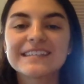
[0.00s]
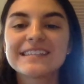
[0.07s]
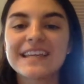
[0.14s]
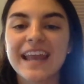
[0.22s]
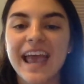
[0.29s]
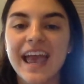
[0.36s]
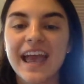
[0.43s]

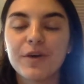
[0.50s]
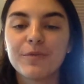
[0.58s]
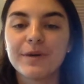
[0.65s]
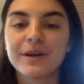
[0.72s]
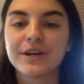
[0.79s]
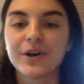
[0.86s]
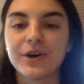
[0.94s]
Today
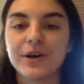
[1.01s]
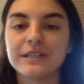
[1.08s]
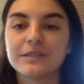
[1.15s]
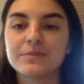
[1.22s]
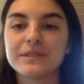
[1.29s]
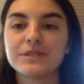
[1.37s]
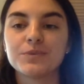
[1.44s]
we're going
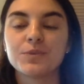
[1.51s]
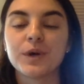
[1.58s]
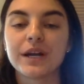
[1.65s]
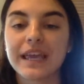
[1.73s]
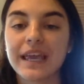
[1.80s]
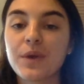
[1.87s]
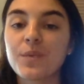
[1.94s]
to be
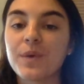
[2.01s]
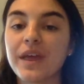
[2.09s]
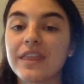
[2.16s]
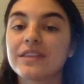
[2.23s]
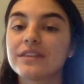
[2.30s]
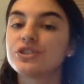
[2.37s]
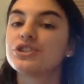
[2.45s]
working with
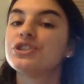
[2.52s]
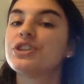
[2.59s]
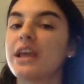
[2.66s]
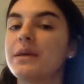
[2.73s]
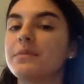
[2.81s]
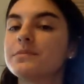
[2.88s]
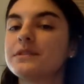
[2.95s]

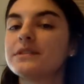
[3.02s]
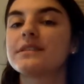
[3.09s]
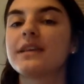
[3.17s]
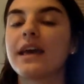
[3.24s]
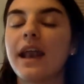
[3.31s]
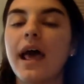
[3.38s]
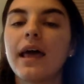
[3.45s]
shapes.
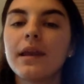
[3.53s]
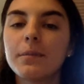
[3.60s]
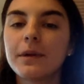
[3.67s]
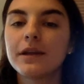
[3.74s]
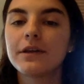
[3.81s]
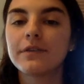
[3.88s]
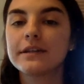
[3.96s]
Can
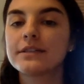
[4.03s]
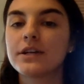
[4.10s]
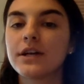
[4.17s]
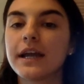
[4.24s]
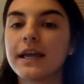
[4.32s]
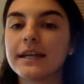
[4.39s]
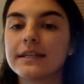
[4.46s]
anybody raise their
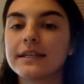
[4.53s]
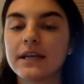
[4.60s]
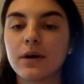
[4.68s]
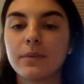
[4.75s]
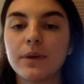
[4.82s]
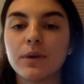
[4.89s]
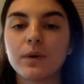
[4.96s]
hand and
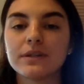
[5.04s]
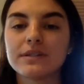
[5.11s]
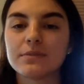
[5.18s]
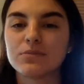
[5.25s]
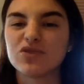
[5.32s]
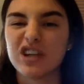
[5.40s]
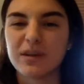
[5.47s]
tell me what
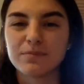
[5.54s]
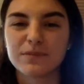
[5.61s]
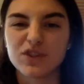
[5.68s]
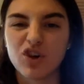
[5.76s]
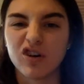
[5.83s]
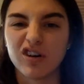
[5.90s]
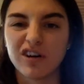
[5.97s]
some shapes
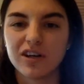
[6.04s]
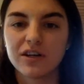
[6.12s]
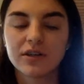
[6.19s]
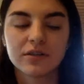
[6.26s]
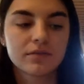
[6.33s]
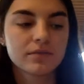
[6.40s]
are?